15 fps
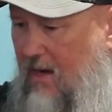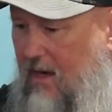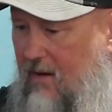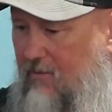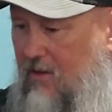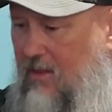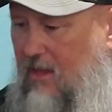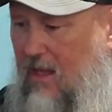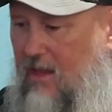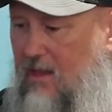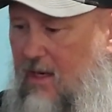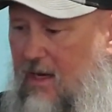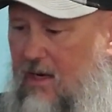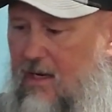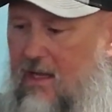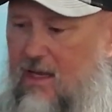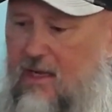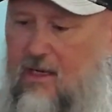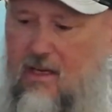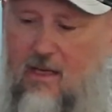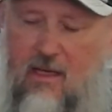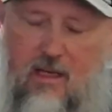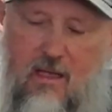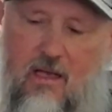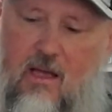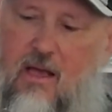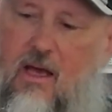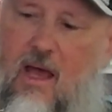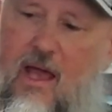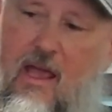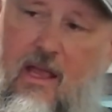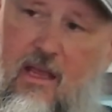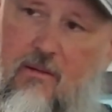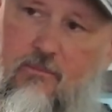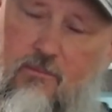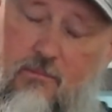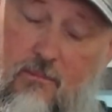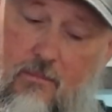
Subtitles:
out everything that I need. A